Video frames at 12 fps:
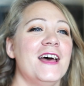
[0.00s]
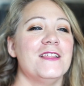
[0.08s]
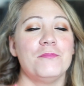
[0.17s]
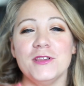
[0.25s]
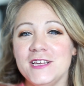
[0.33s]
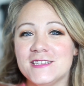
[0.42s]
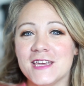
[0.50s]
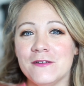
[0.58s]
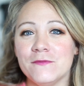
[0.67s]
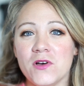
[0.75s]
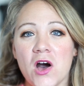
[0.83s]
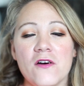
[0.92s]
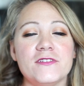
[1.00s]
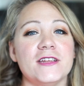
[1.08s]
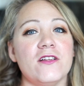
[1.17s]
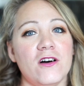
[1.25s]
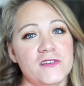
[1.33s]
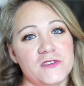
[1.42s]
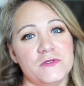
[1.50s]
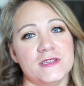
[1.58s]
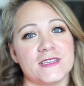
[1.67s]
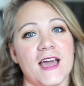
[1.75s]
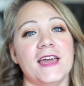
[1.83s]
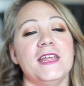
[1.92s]
The police get involved, and also
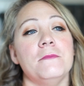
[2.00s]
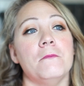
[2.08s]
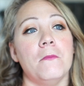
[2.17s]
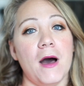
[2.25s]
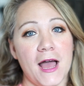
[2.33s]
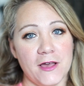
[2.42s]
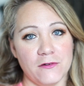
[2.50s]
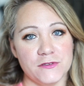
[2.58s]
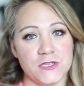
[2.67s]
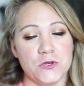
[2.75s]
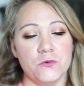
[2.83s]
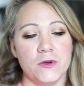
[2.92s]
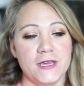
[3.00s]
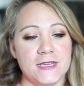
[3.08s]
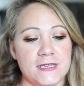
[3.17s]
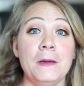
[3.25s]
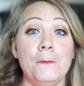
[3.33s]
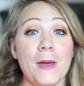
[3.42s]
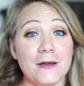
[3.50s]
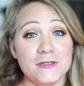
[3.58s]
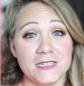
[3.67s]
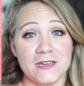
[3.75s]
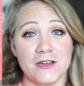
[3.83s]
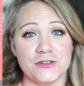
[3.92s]
this guy named Miles, who is a
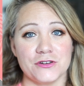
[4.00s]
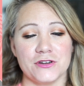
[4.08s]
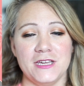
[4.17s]
bounty hunter.